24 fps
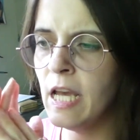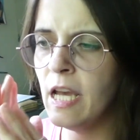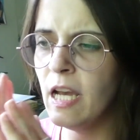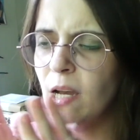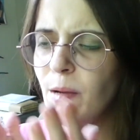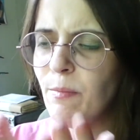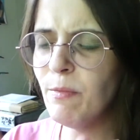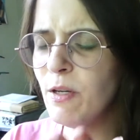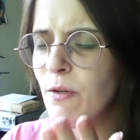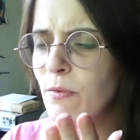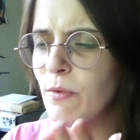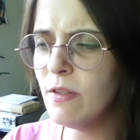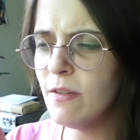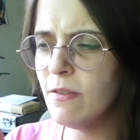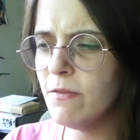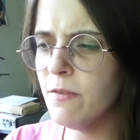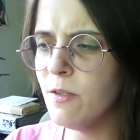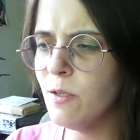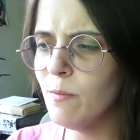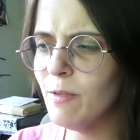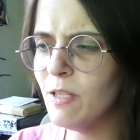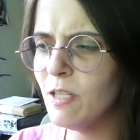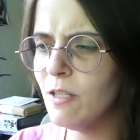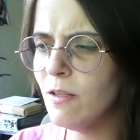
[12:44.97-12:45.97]
I'm not really
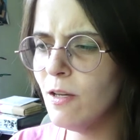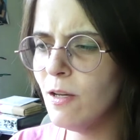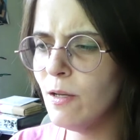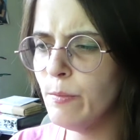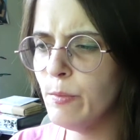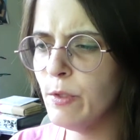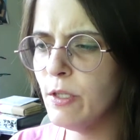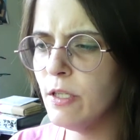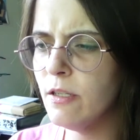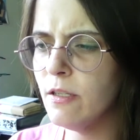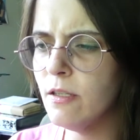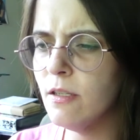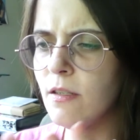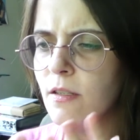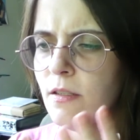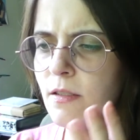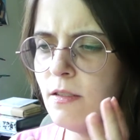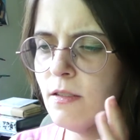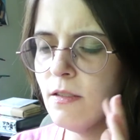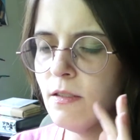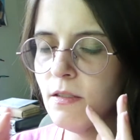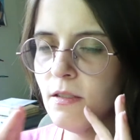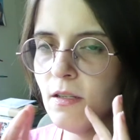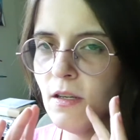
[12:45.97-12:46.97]
filming a lot
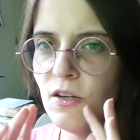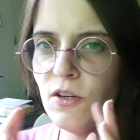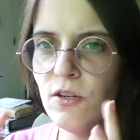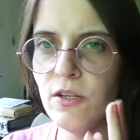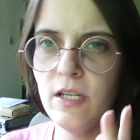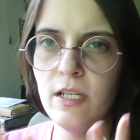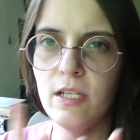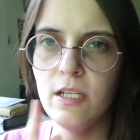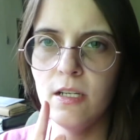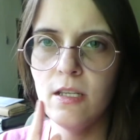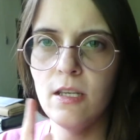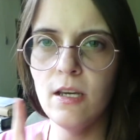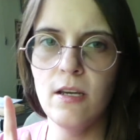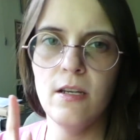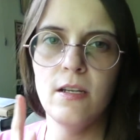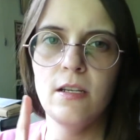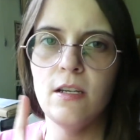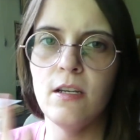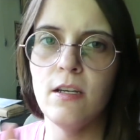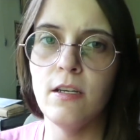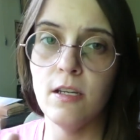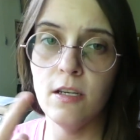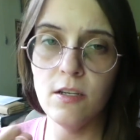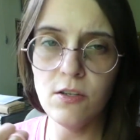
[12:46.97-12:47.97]
because I already did that
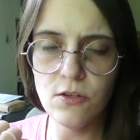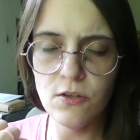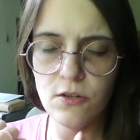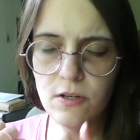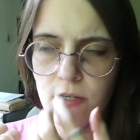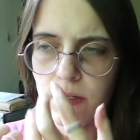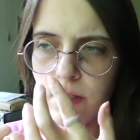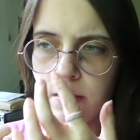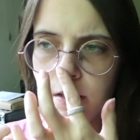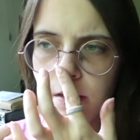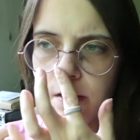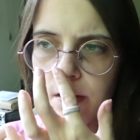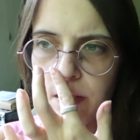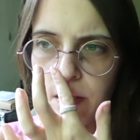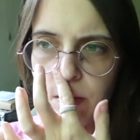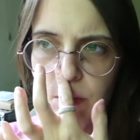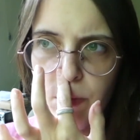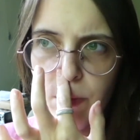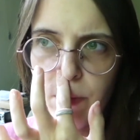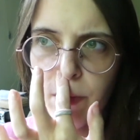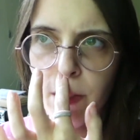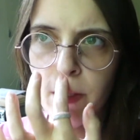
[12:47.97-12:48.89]
in yesterday's clip,